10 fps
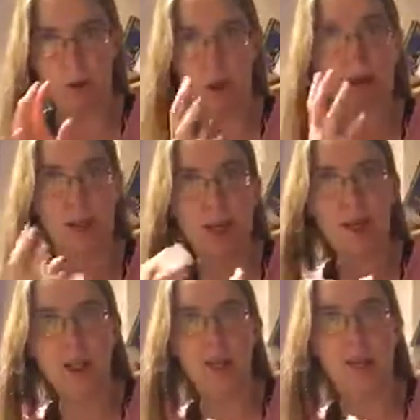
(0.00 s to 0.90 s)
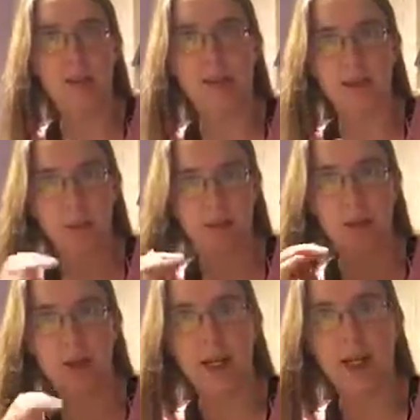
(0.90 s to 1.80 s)
You teach us it's
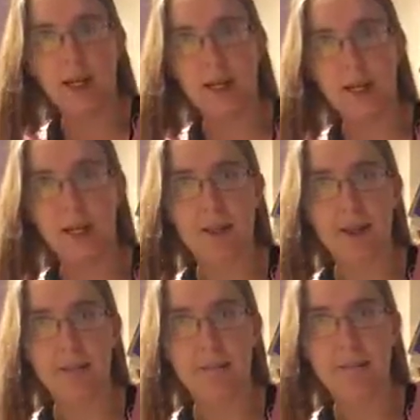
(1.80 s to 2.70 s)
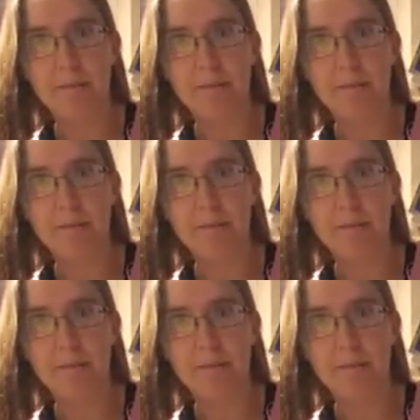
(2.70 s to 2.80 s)
not okay to do that.